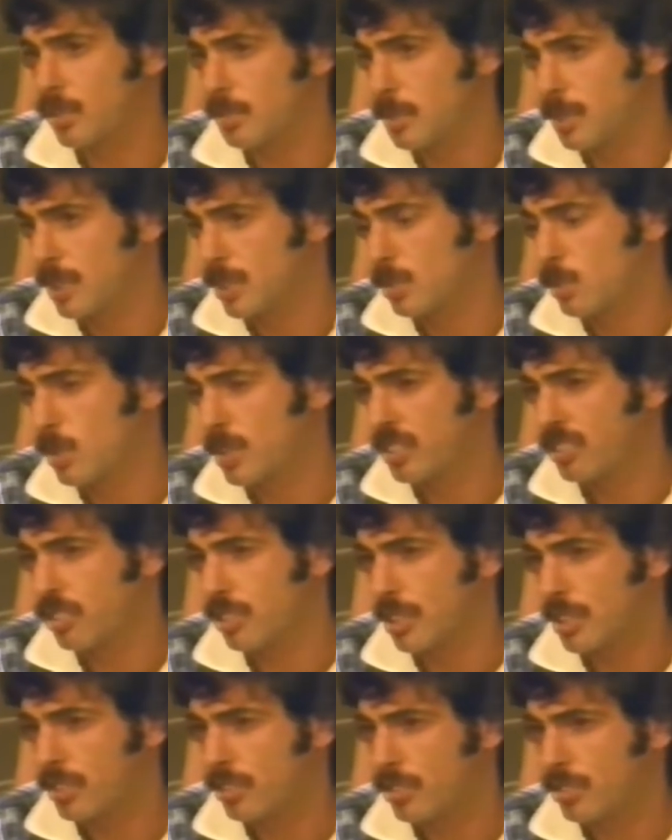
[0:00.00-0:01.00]
It could be a
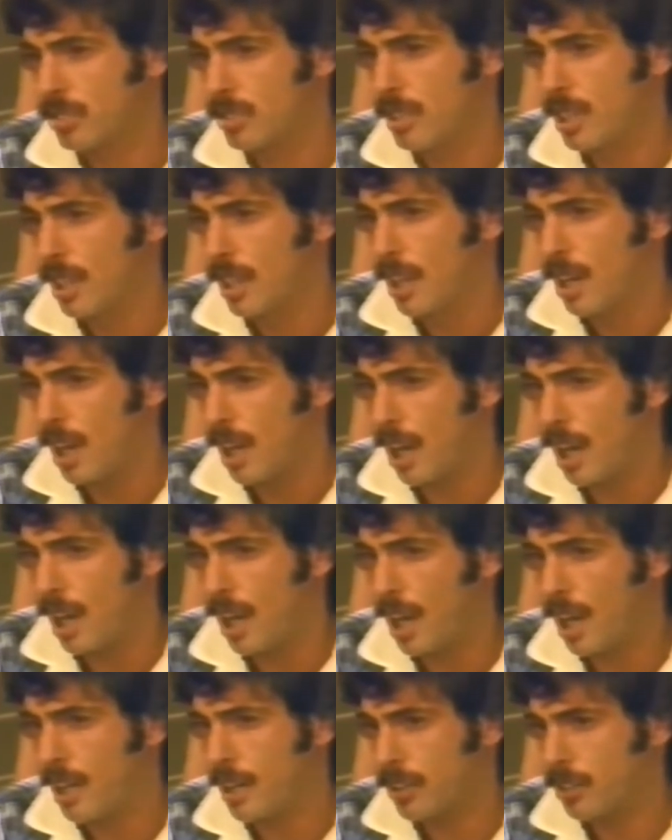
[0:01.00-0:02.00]
coincidence.
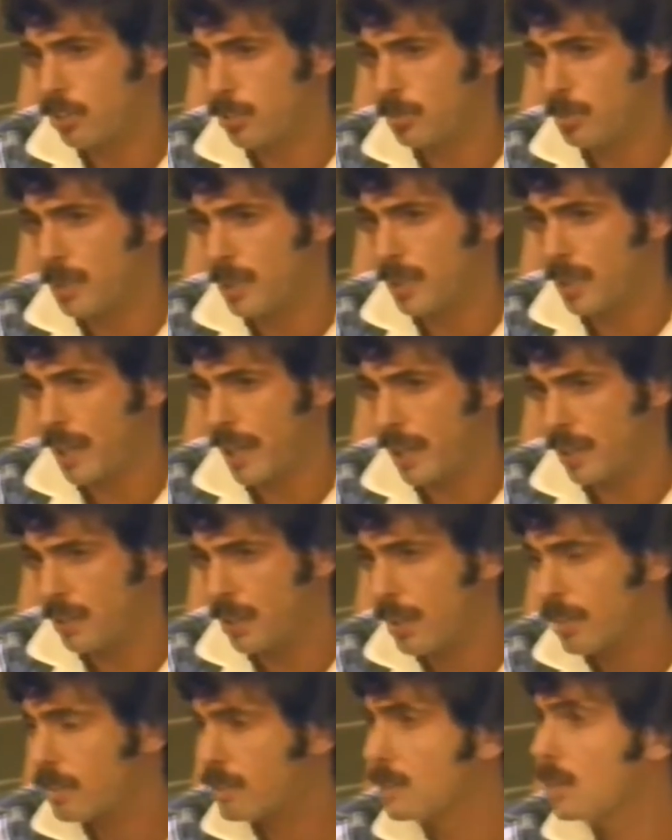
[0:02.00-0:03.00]
Uh, it could be
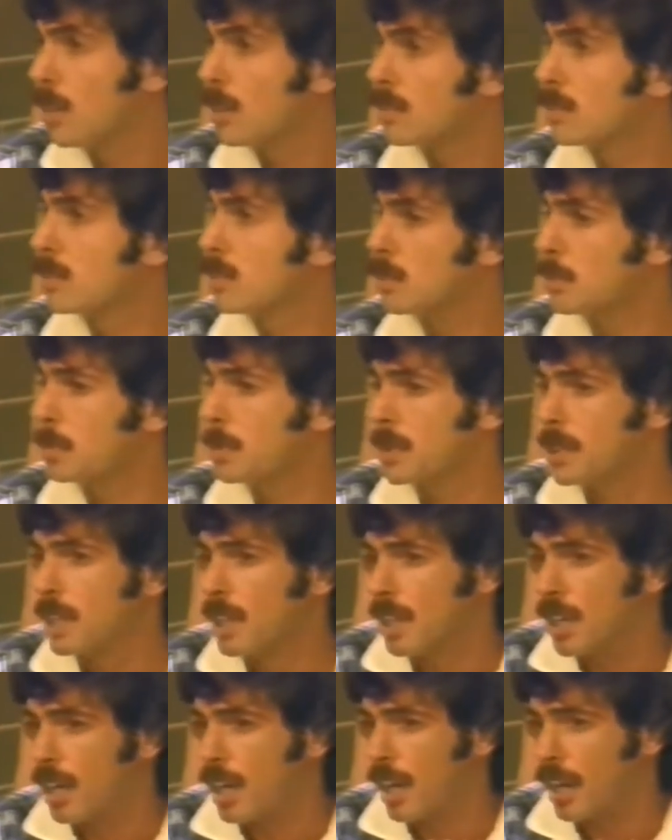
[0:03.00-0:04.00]
another cult group.
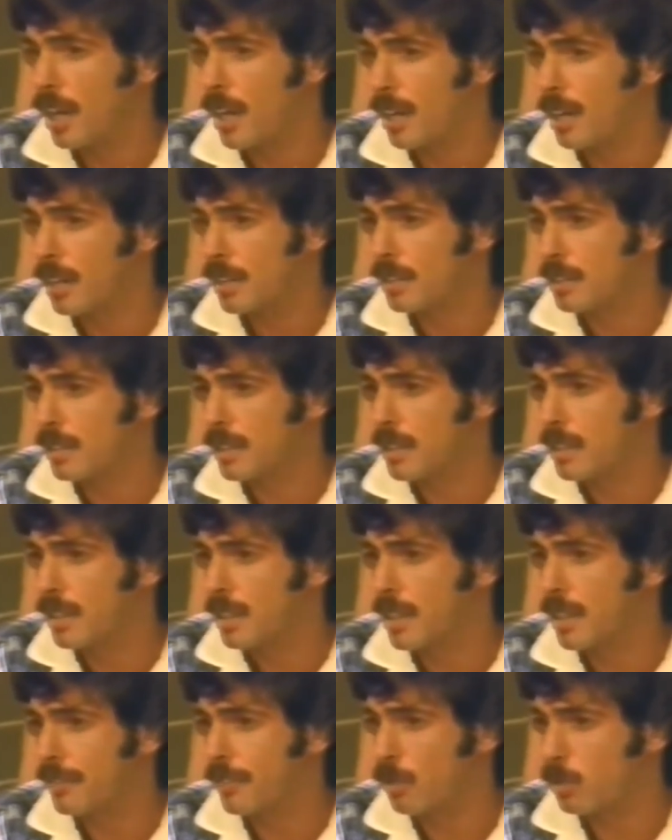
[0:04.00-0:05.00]
Uh,
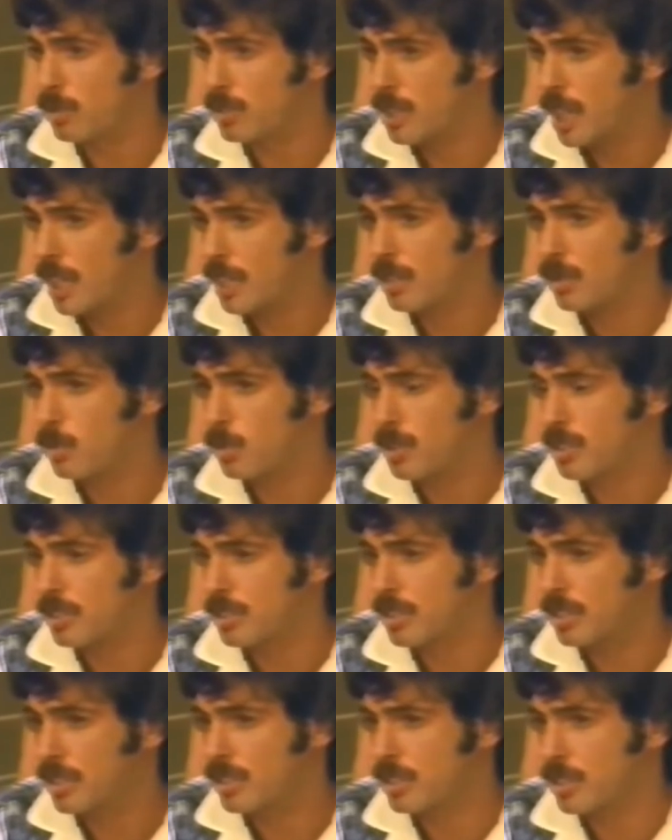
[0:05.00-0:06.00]
if it was not a
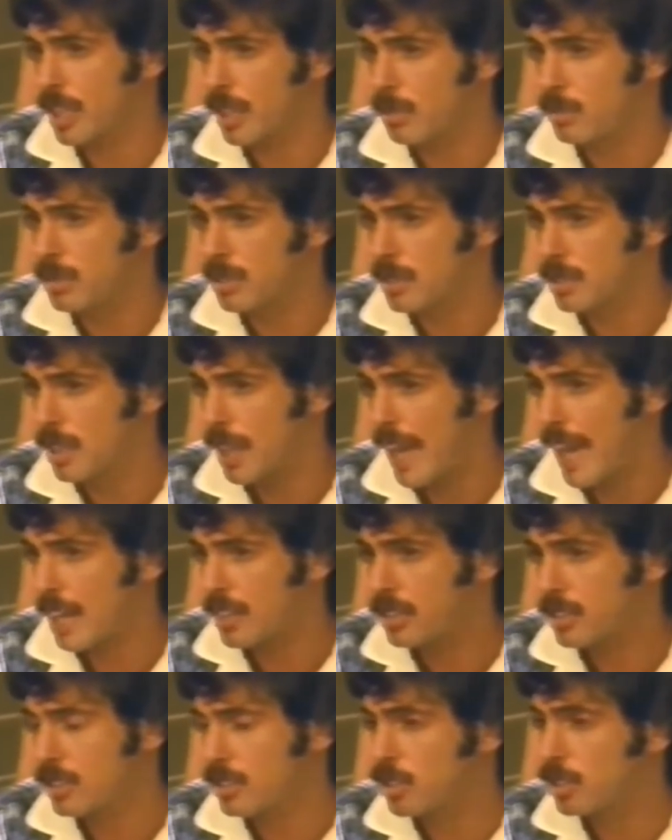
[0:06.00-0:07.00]
coincidence, I would
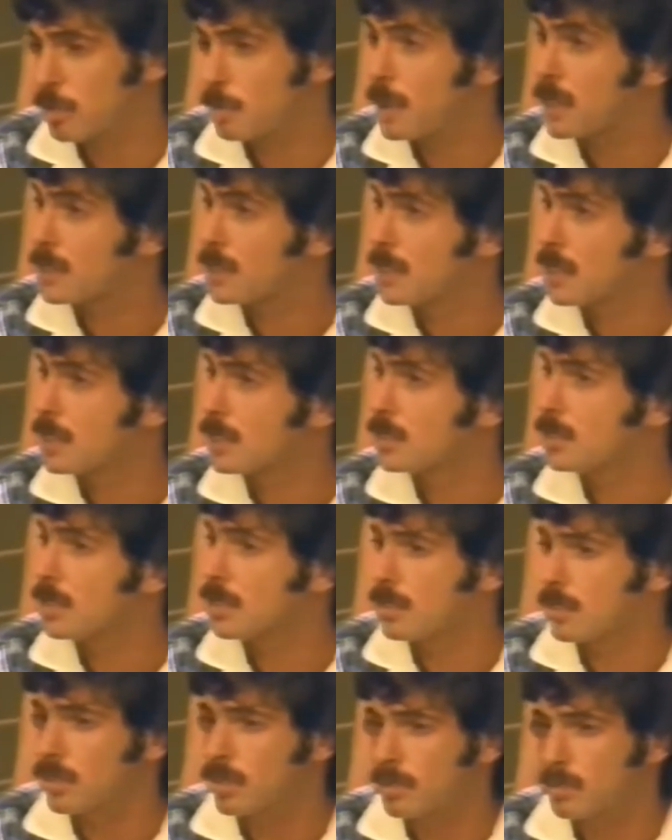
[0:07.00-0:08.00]
actually suspect another
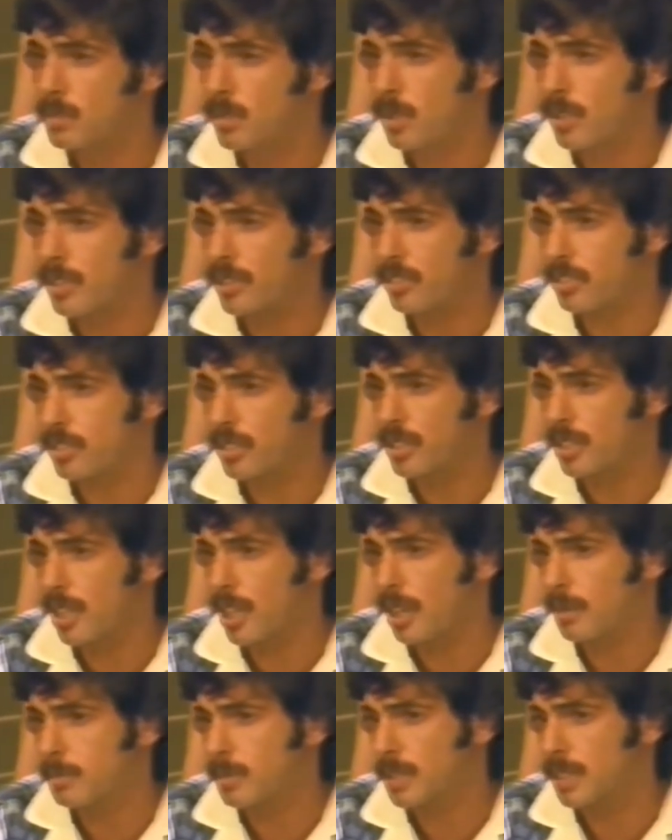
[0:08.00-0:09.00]
cult group more than
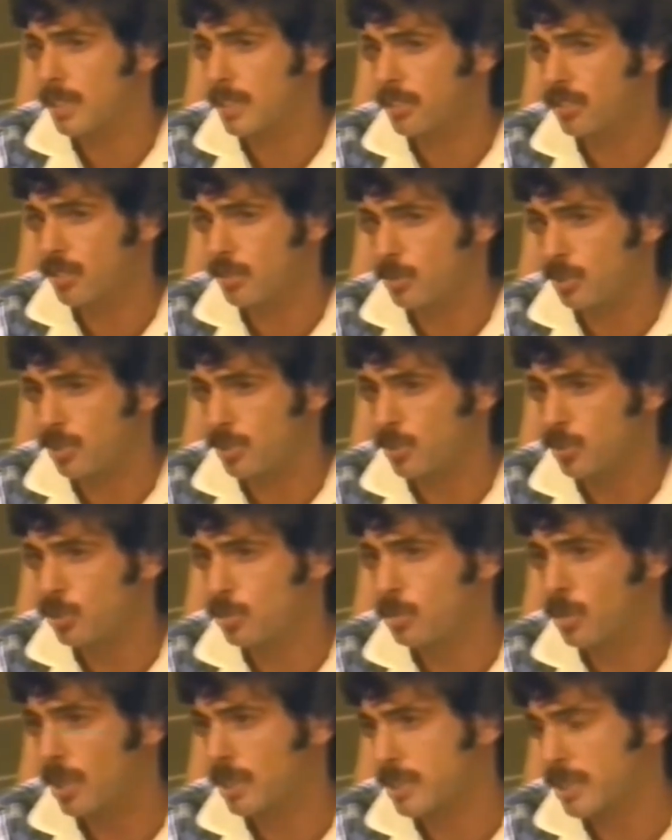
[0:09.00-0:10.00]
Synanon because there was
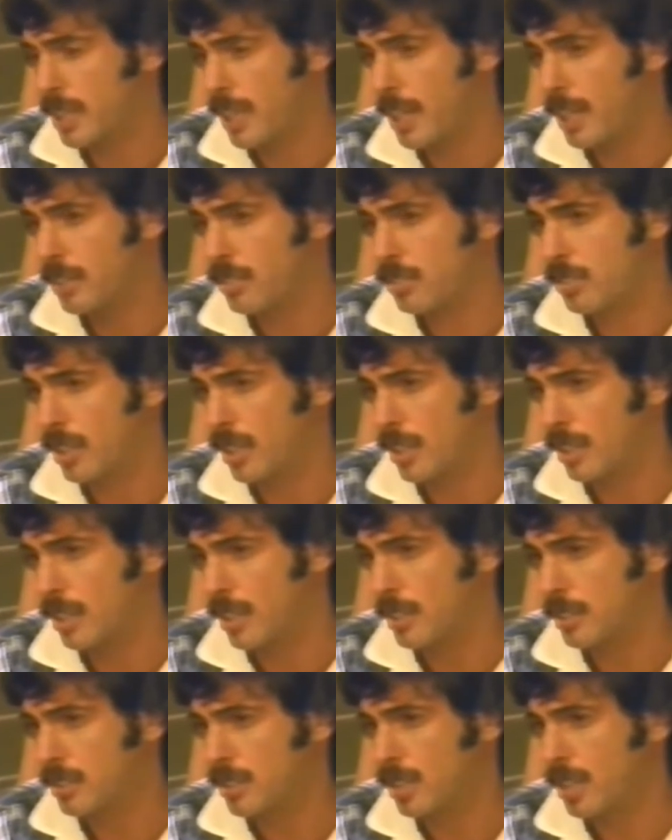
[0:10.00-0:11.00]
news broadcasts saying
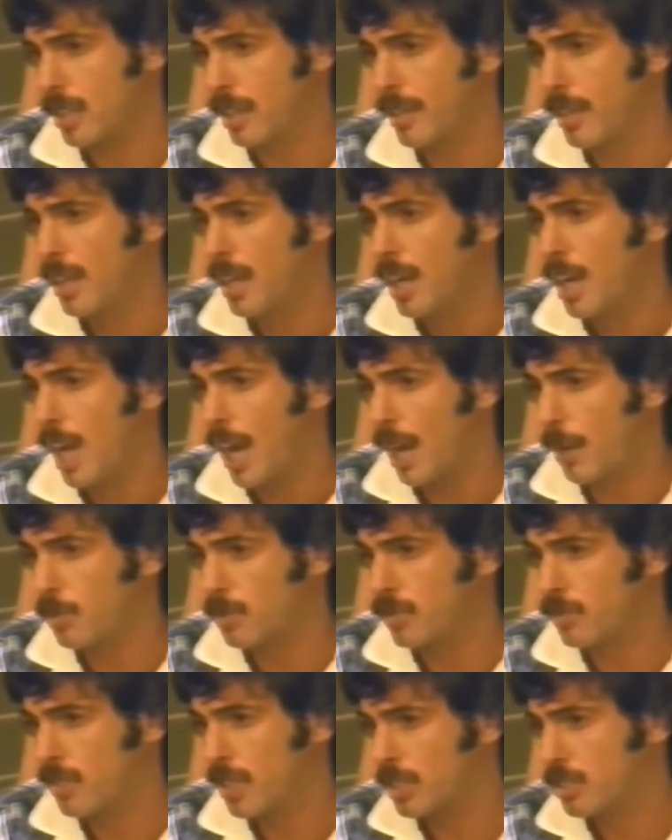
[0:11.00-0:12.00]
that uh, I
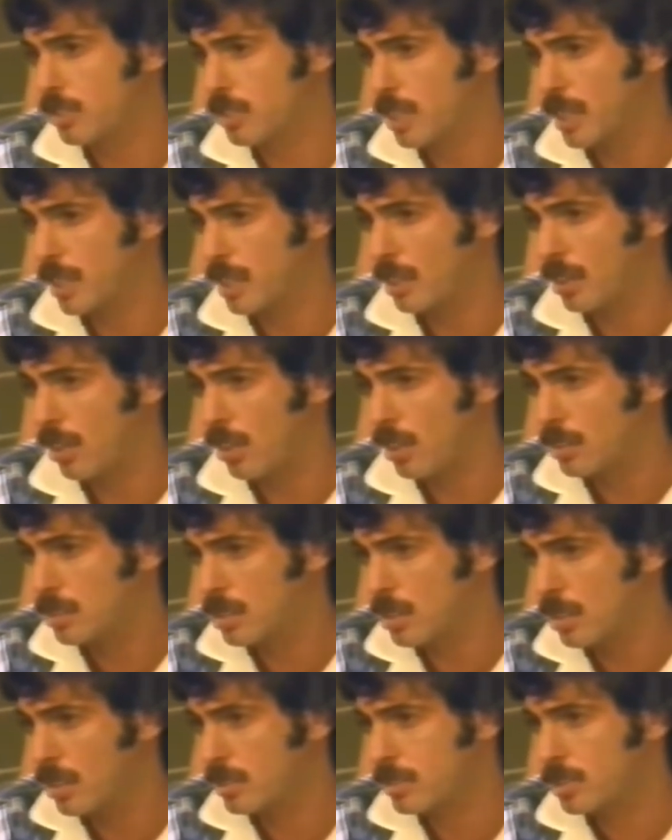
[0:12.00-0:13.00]
was investigating all
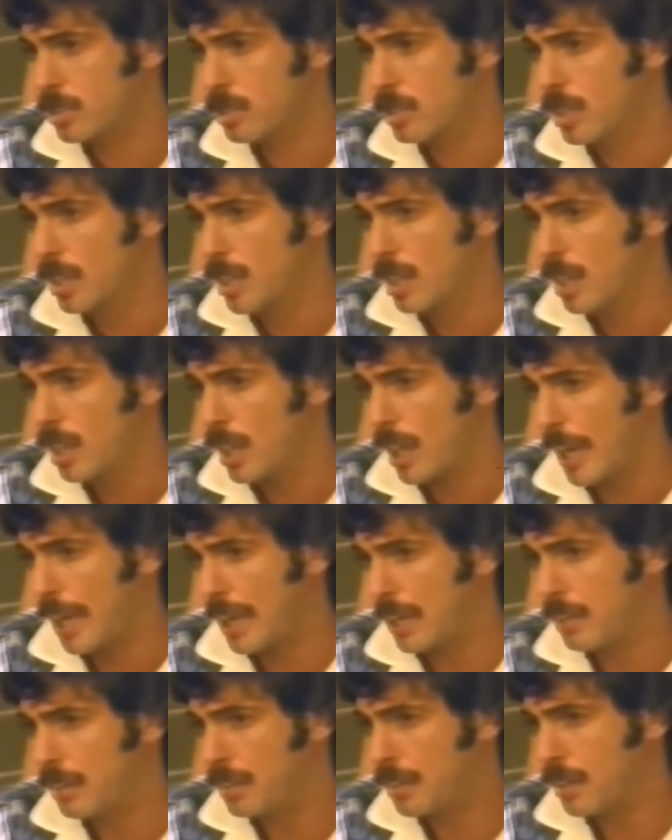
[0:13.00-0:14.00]
cults
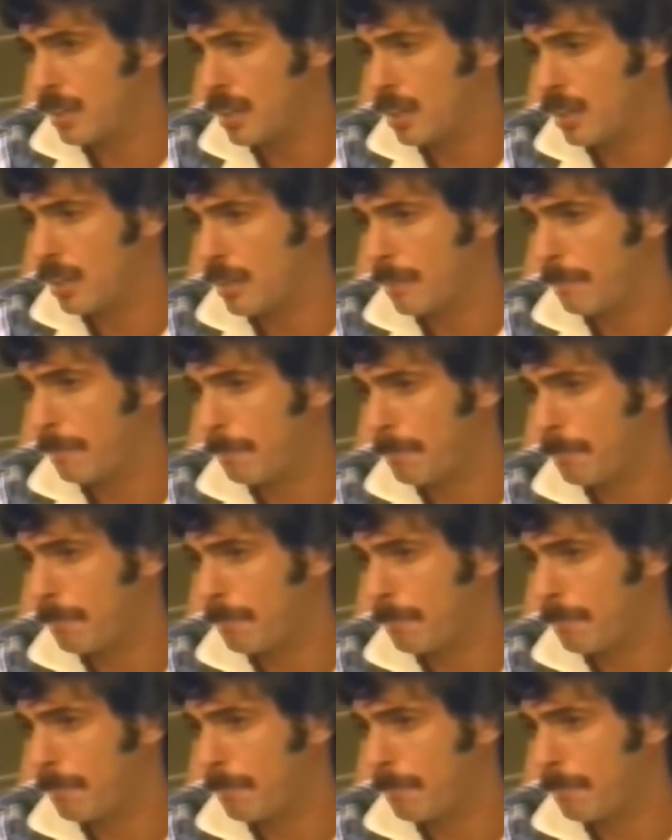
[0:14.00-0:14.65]
and uh,